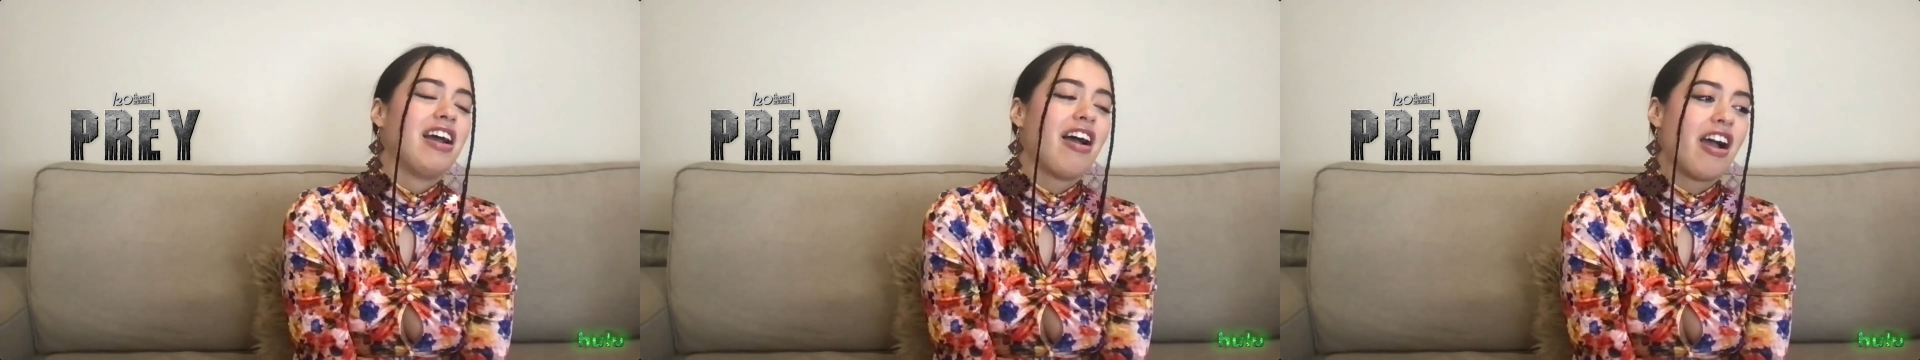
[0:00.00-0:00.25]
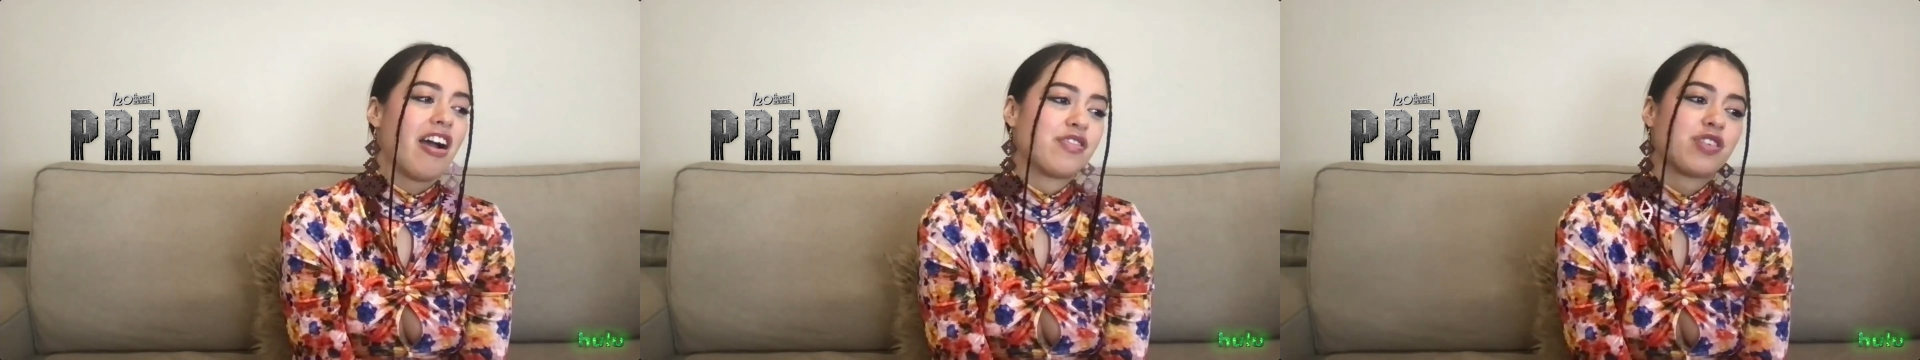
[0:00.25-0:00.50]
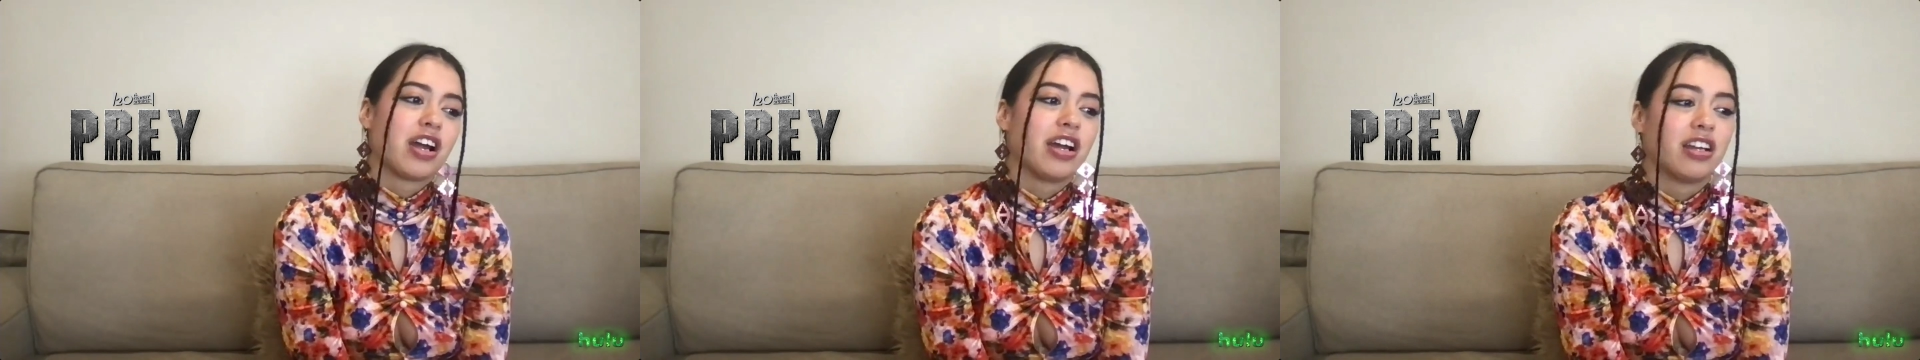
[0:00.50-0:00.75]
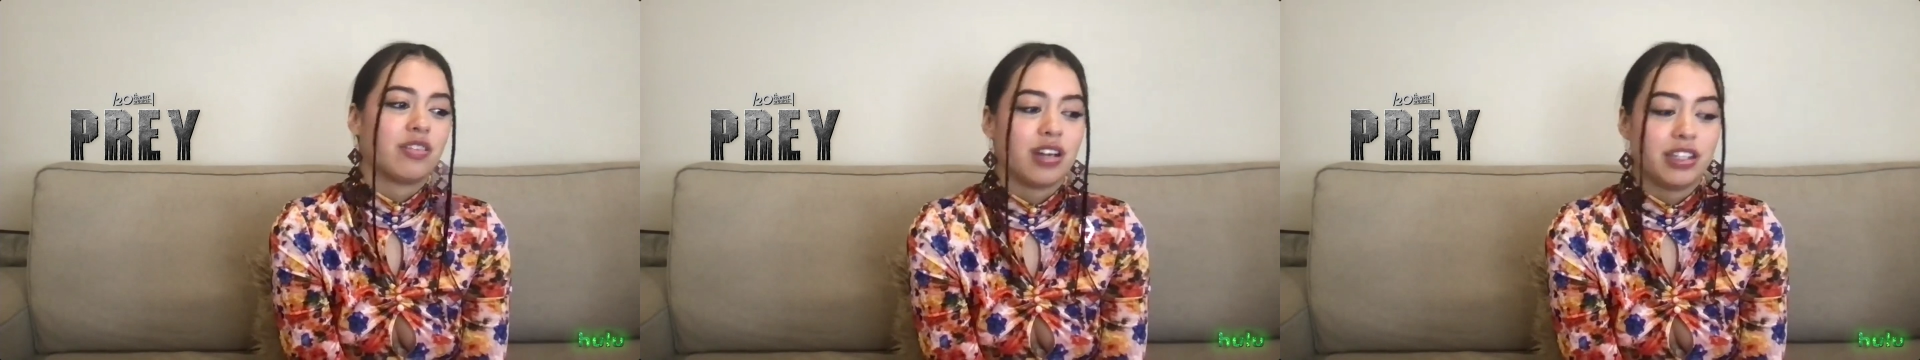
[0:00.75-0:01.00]
after I
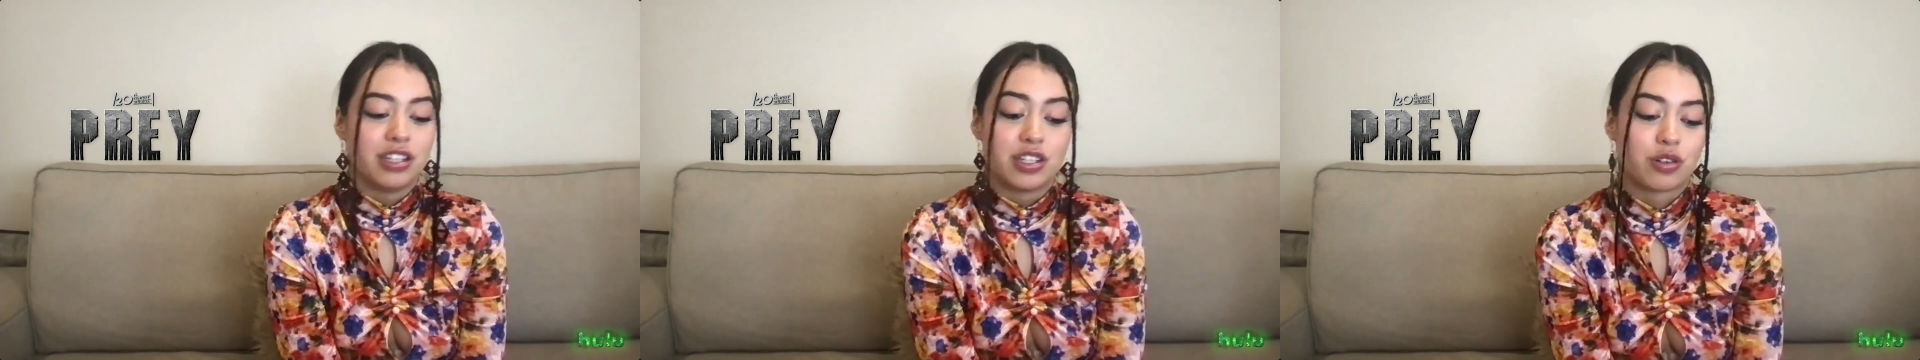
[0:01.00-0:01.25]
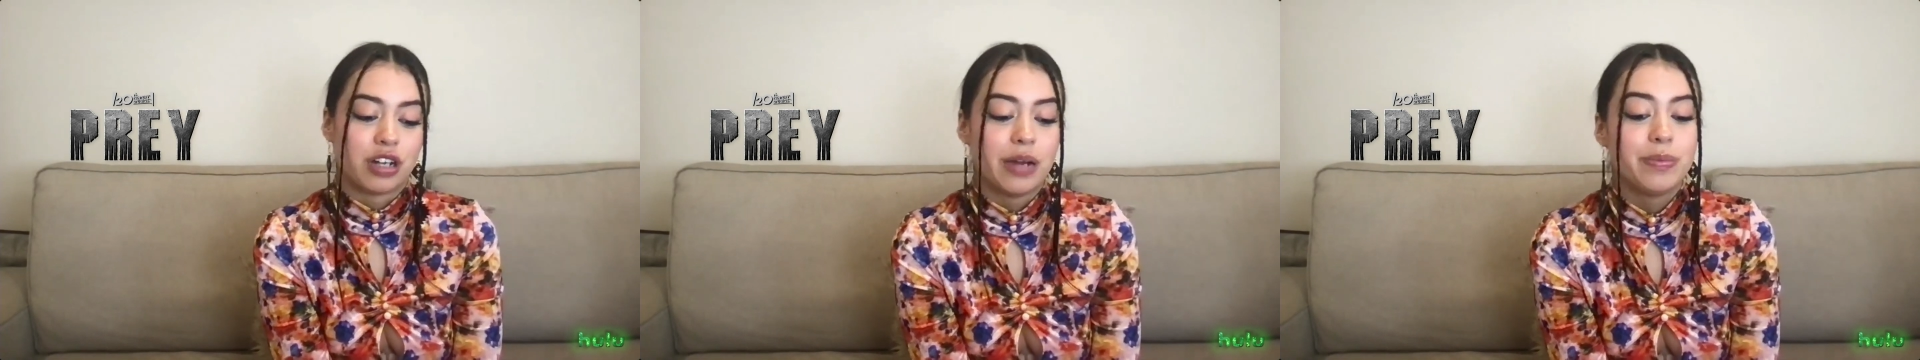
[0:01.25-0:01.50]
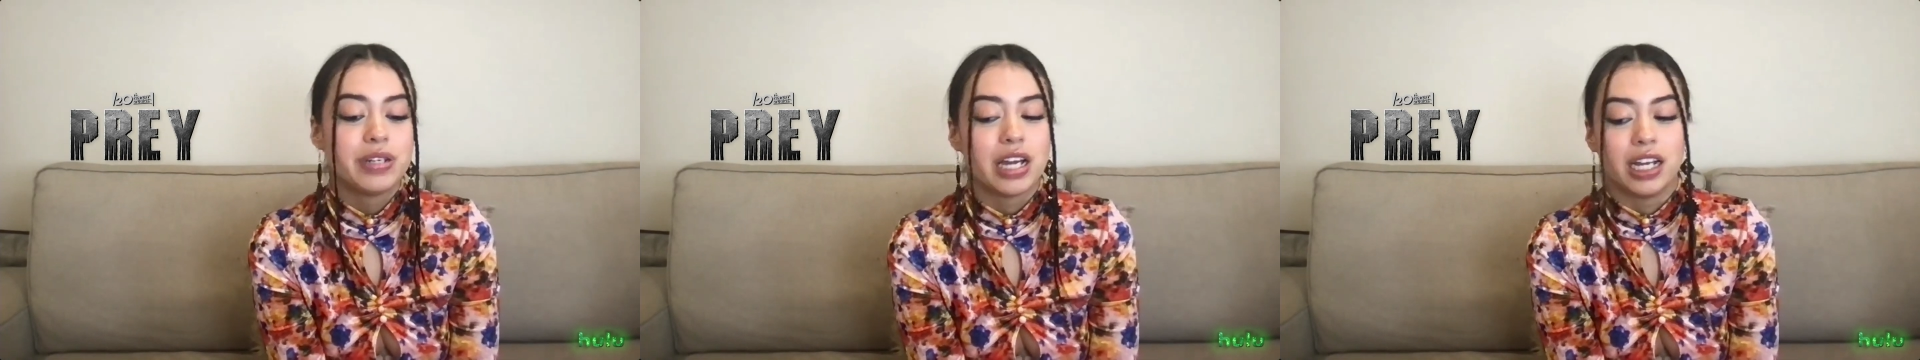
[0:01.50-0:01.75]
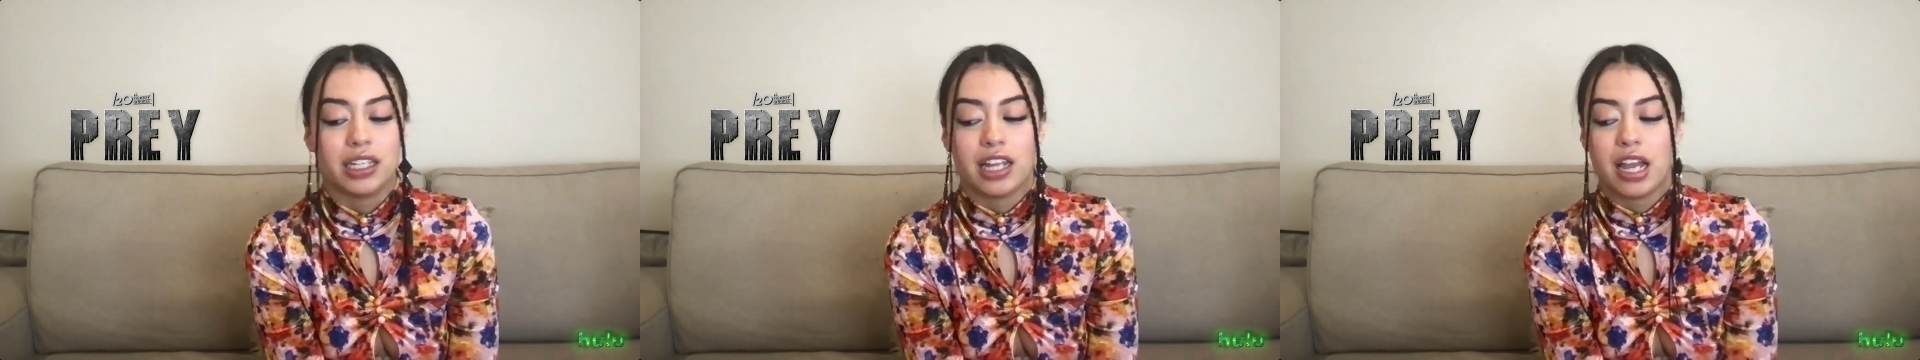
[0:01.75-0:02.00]
had read the script
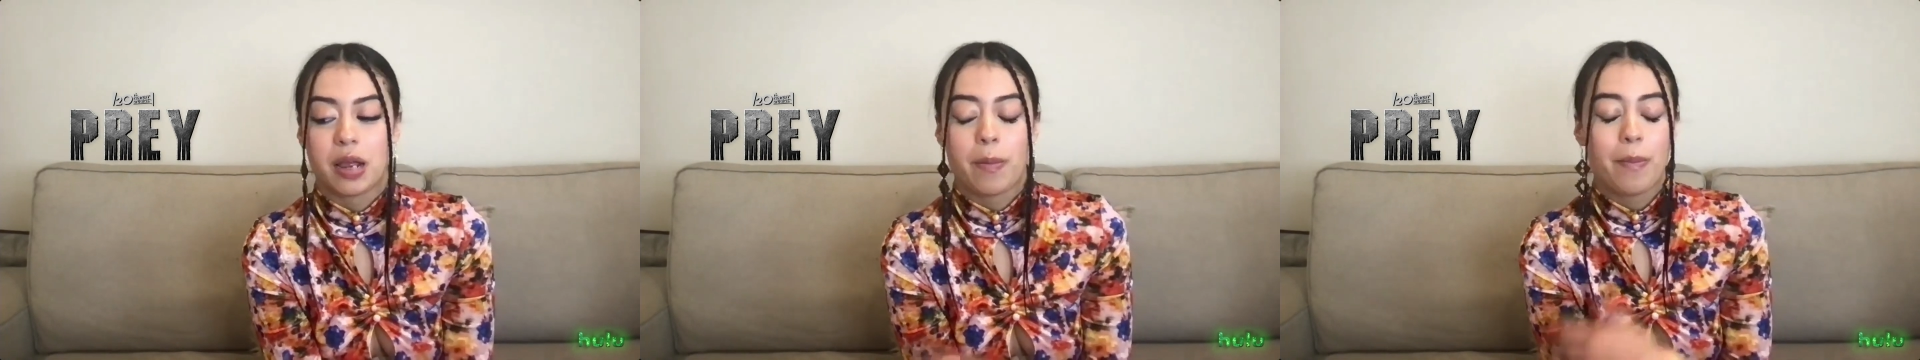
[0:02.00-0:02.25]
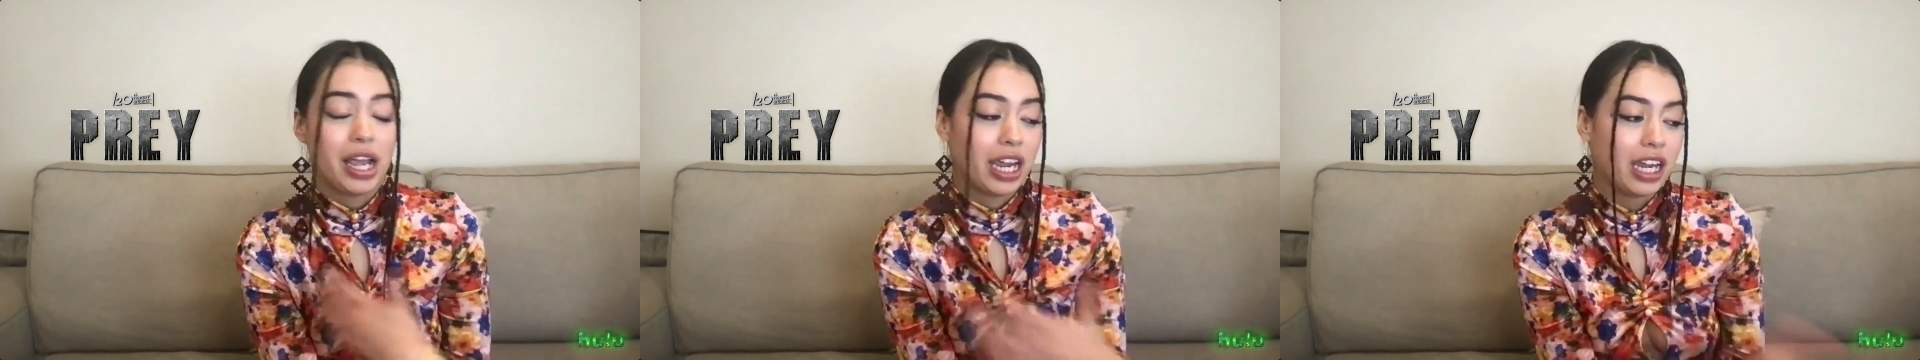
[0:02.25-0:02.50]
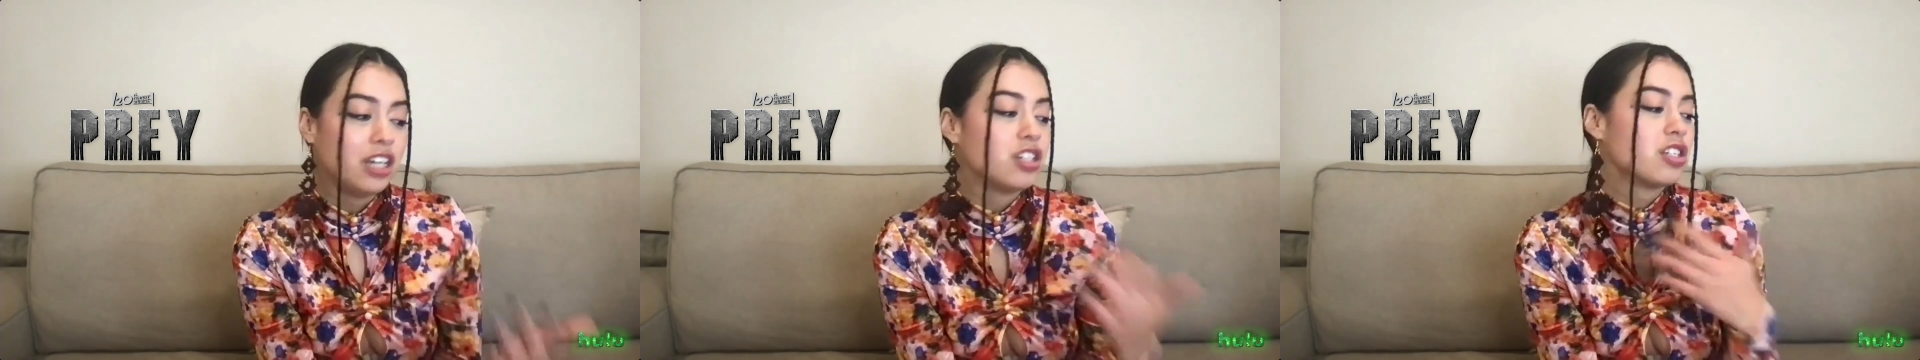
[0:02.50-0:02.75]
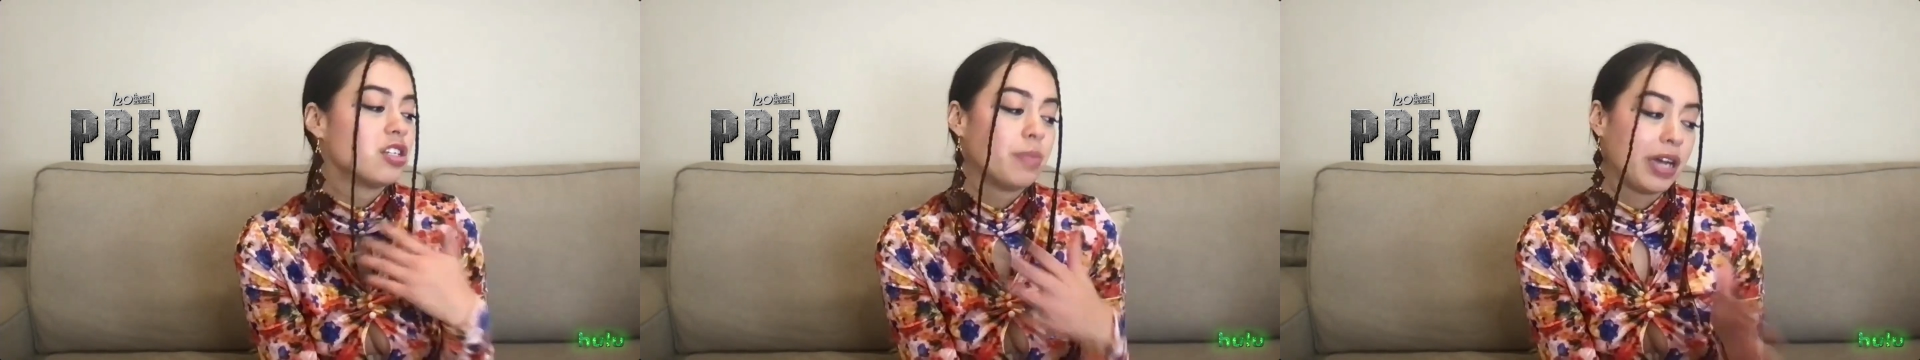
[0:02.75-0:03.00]
and like
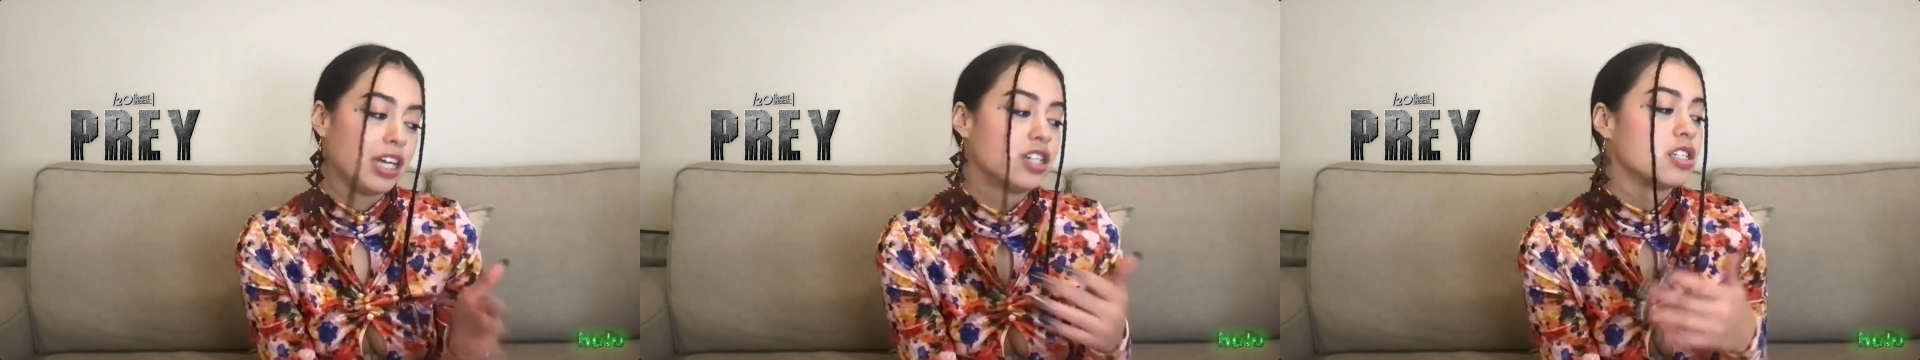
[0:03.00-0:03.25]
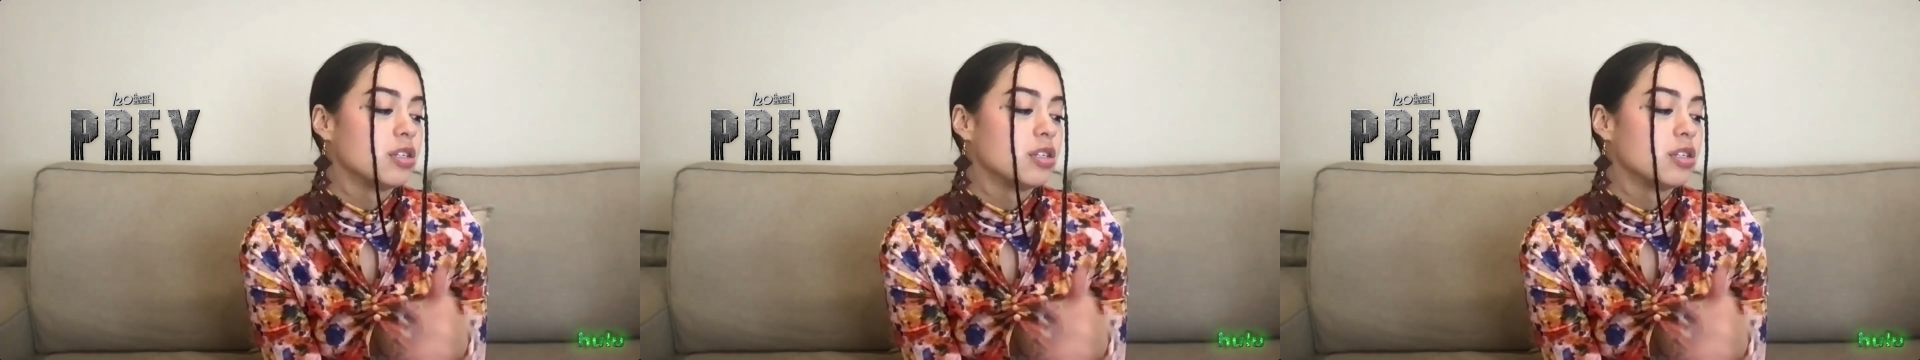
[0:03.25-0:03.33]
pages and pages